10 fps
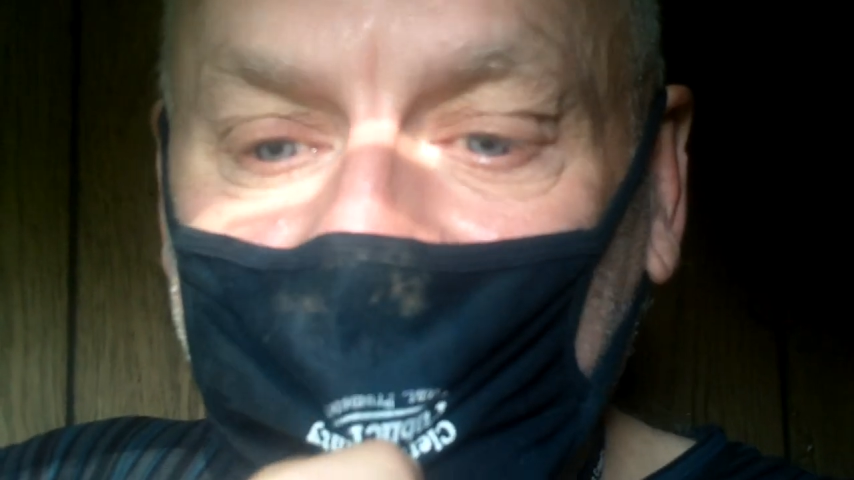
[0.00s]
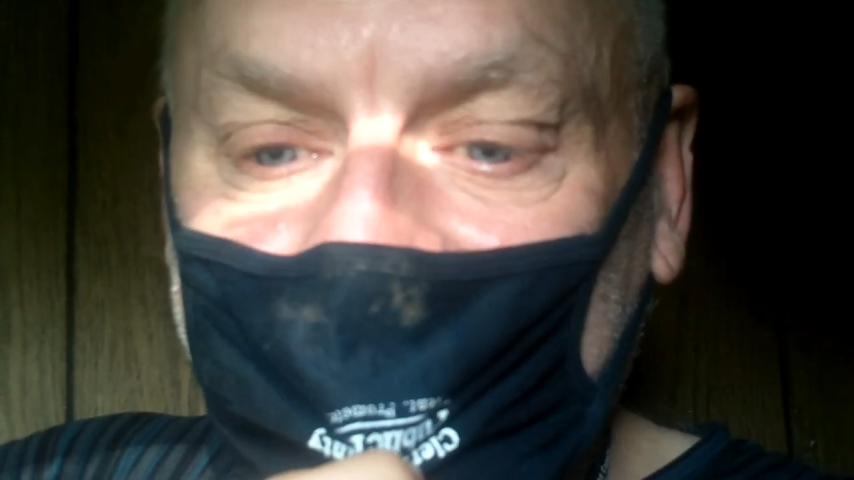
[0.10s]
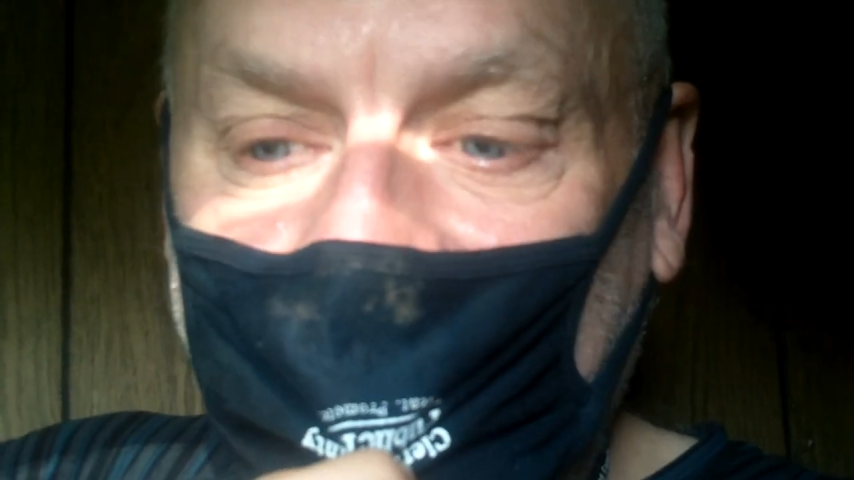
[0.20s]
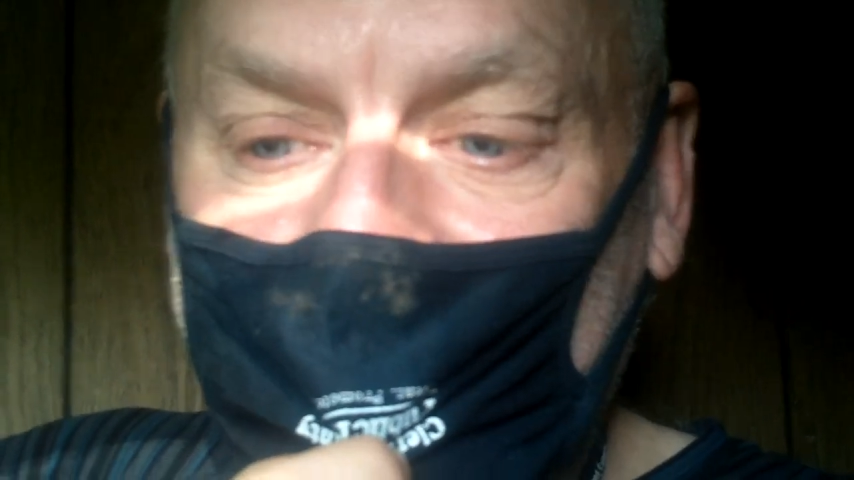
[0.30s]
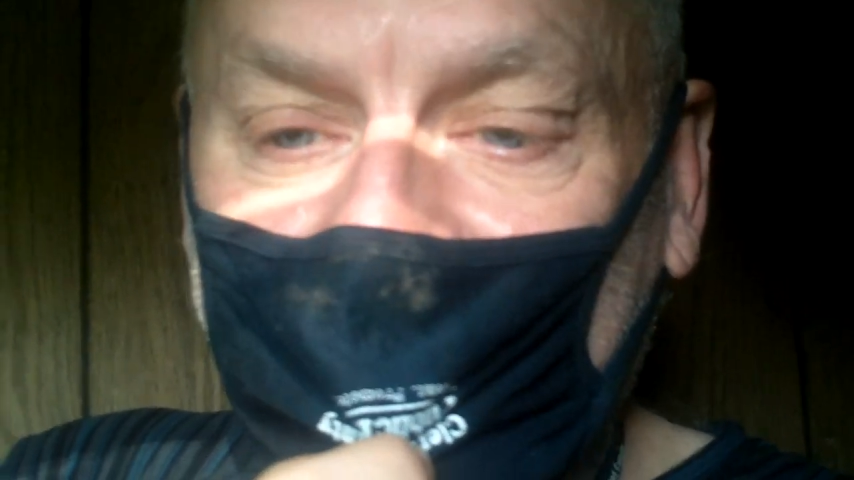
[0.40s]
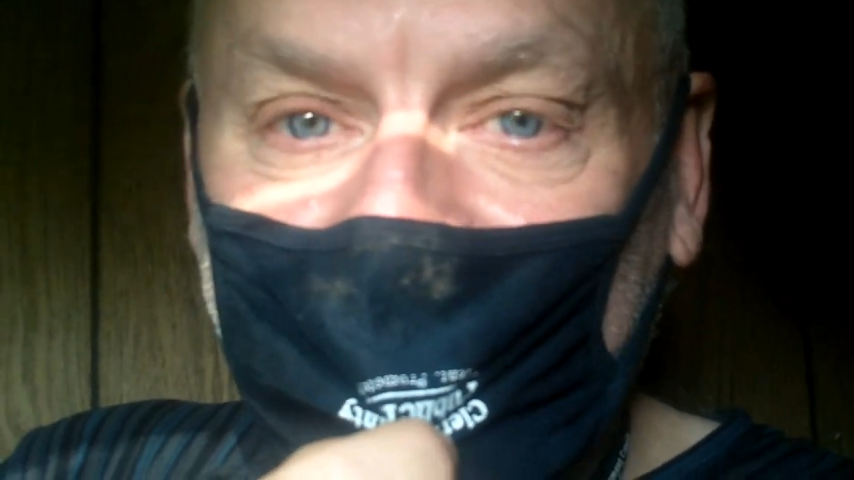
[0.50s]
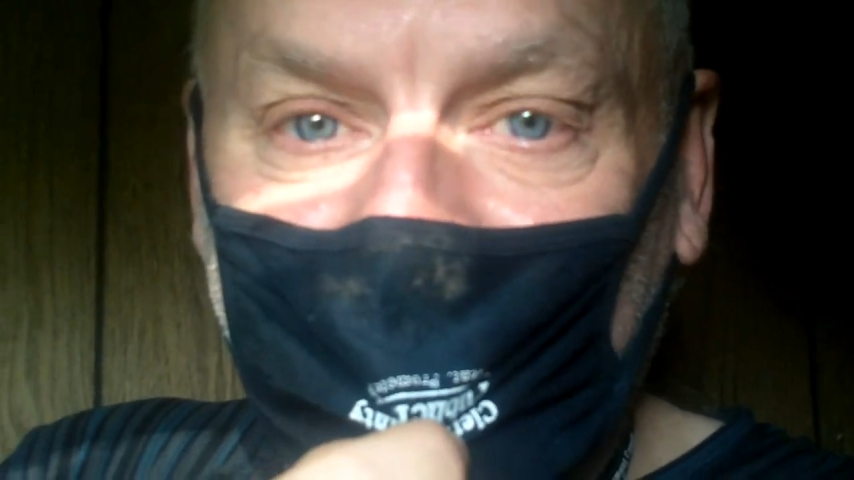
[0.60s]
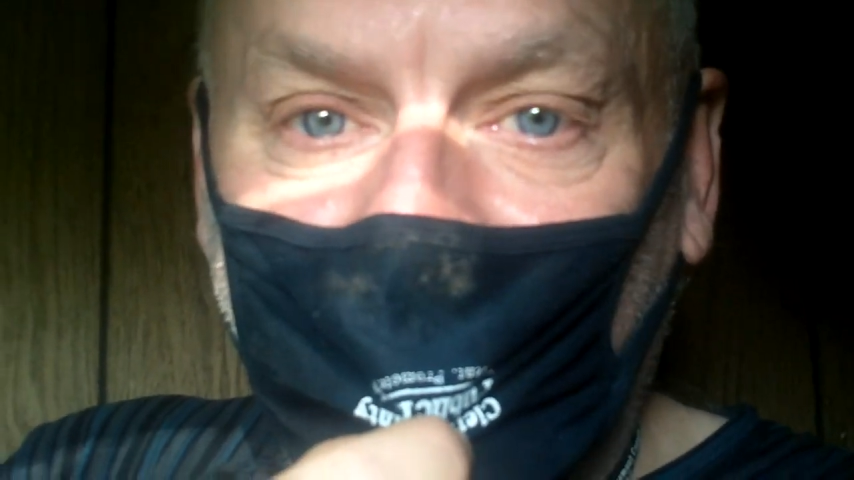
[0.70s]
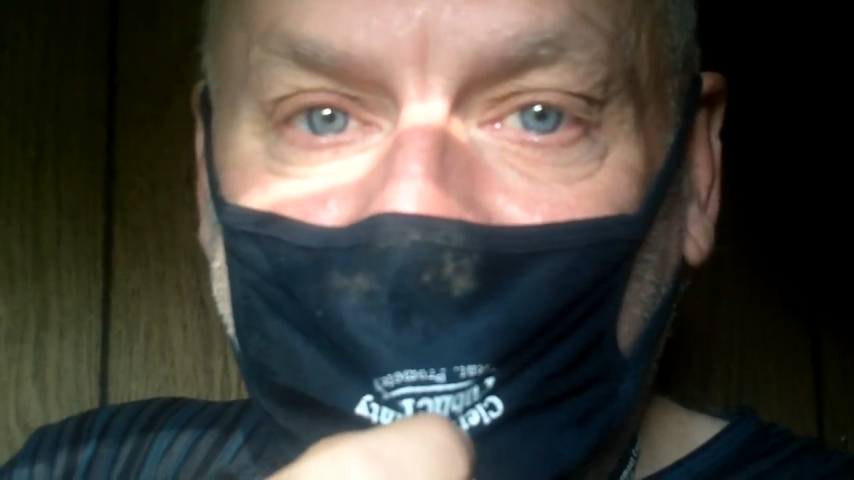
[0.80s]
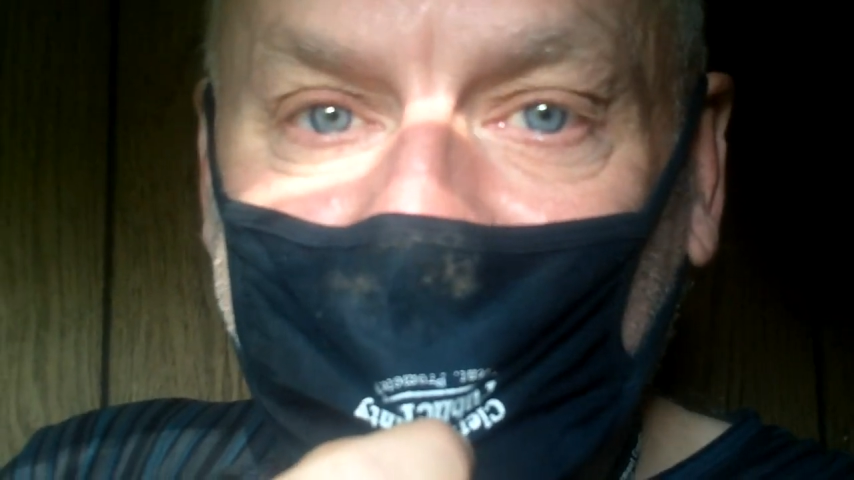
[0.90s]
one time we
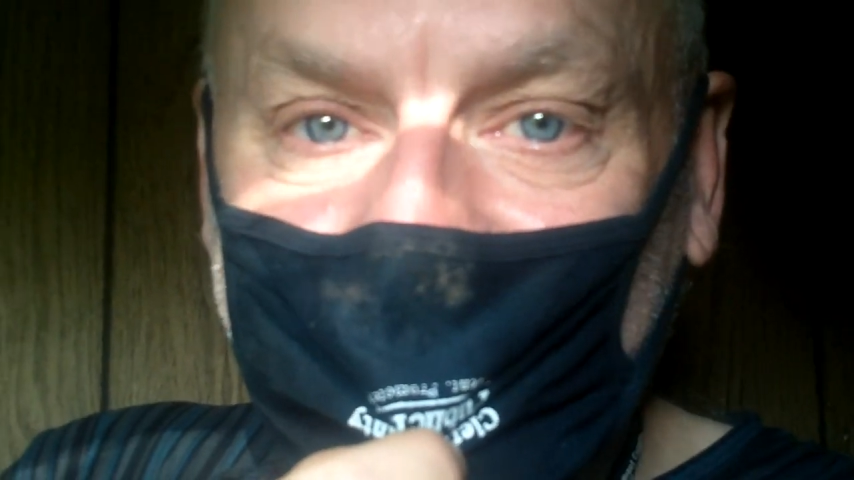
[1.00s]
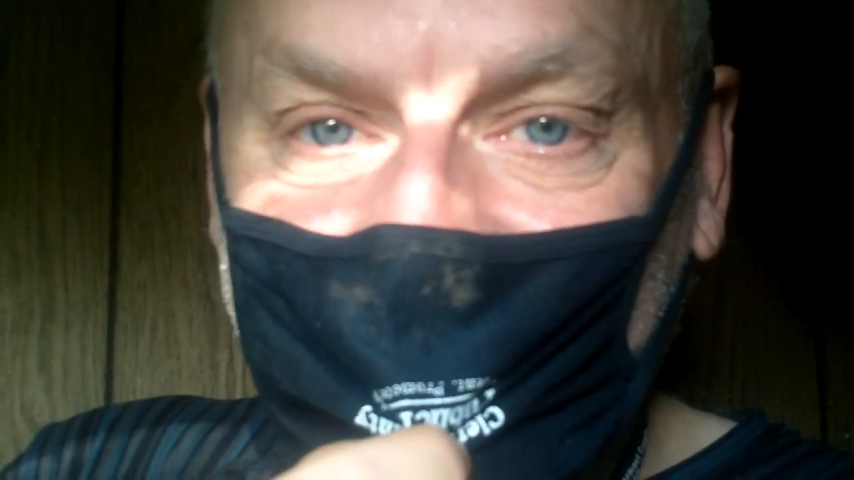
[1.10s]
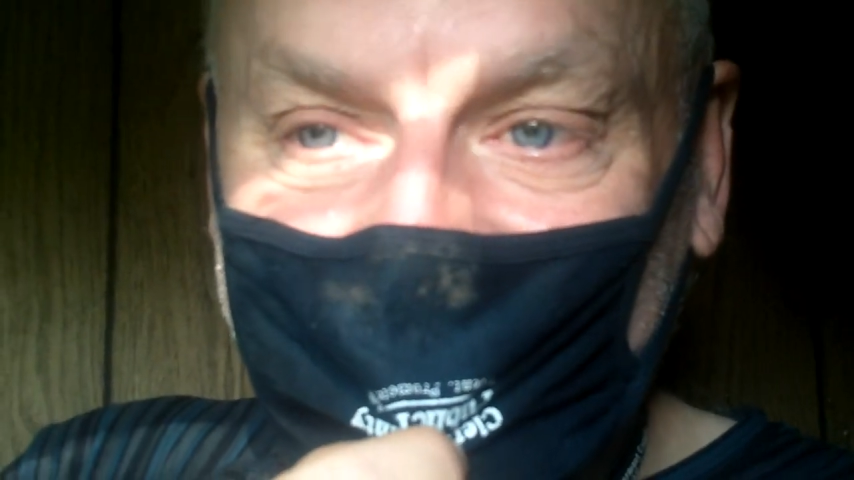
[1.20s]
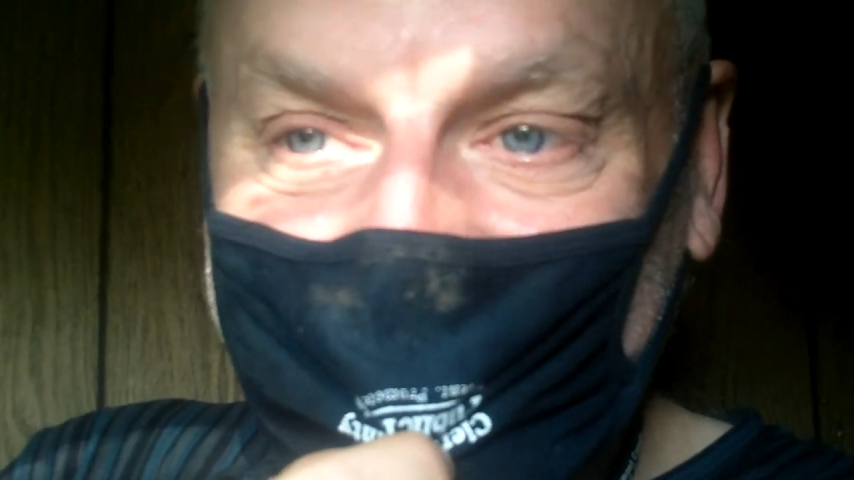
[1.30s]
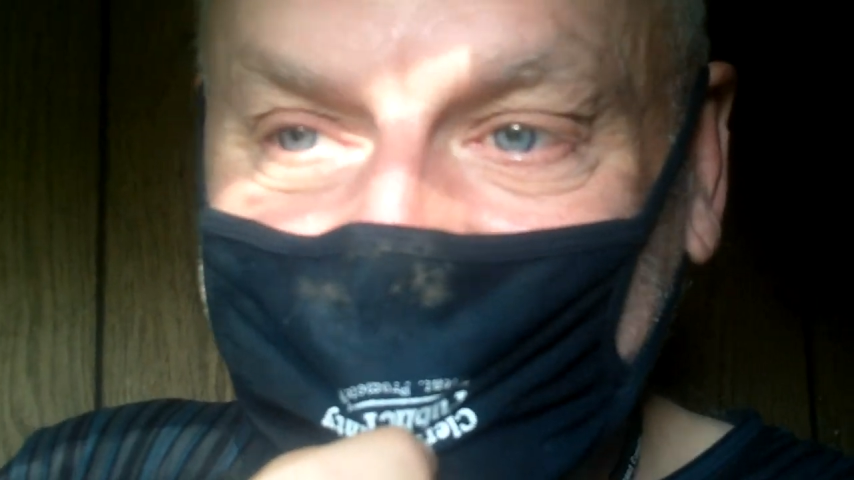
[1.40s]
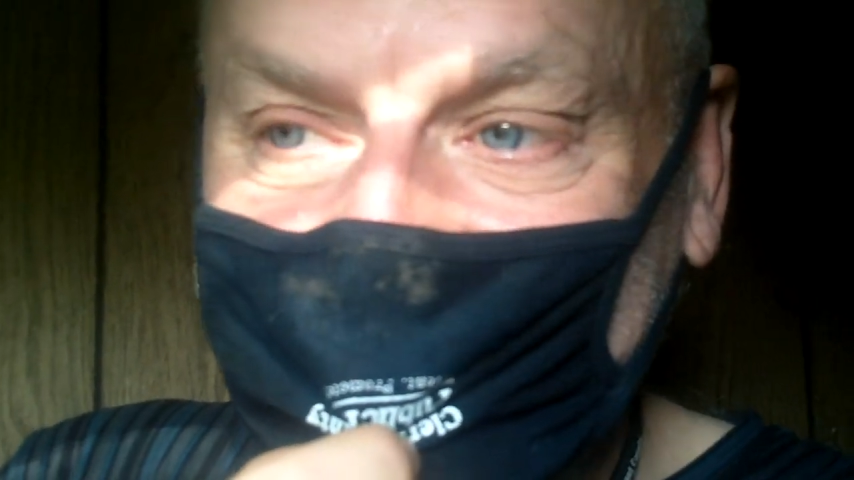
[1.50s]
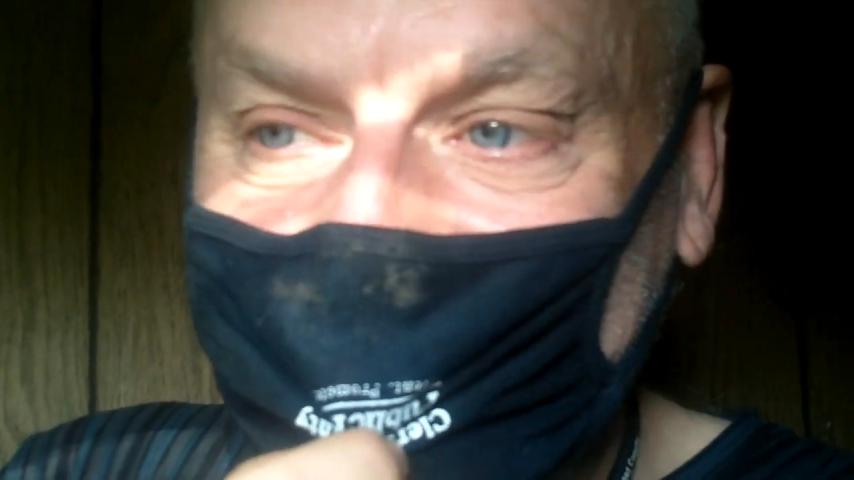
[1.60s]
was watching.